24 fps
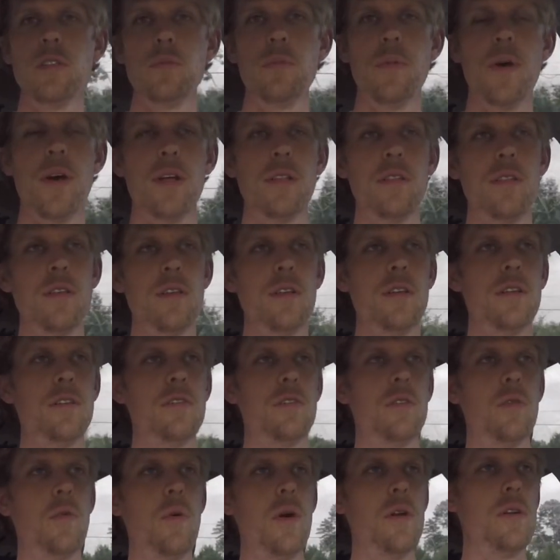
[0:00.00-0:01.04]
about this
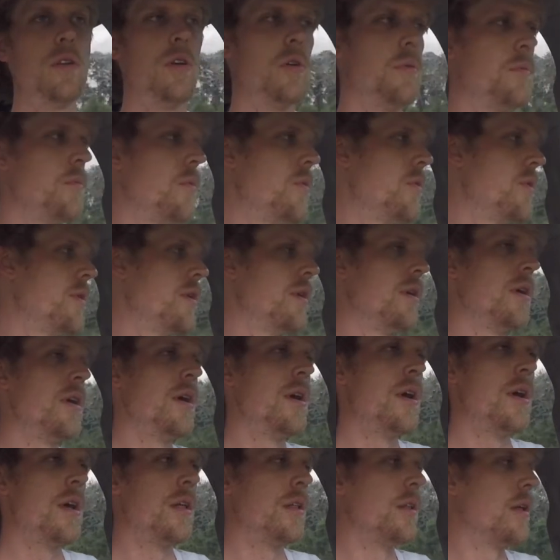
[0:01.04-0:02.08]
or want to know more,
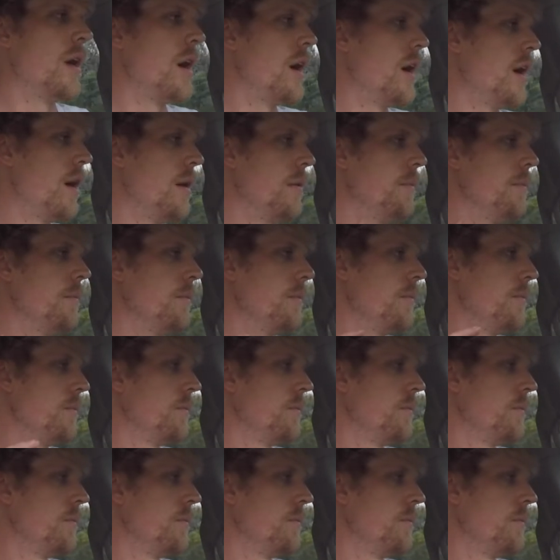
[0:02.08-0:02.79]
um,